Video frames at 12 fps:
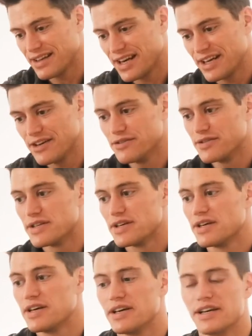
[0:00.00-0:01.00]
thing that I use
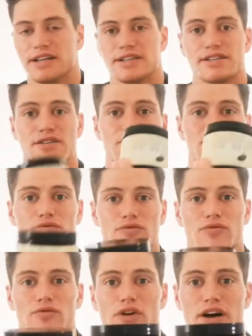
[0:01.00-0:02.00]
is
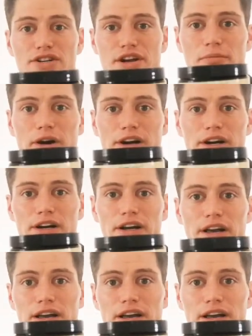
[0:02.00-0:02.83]
raw shea butter.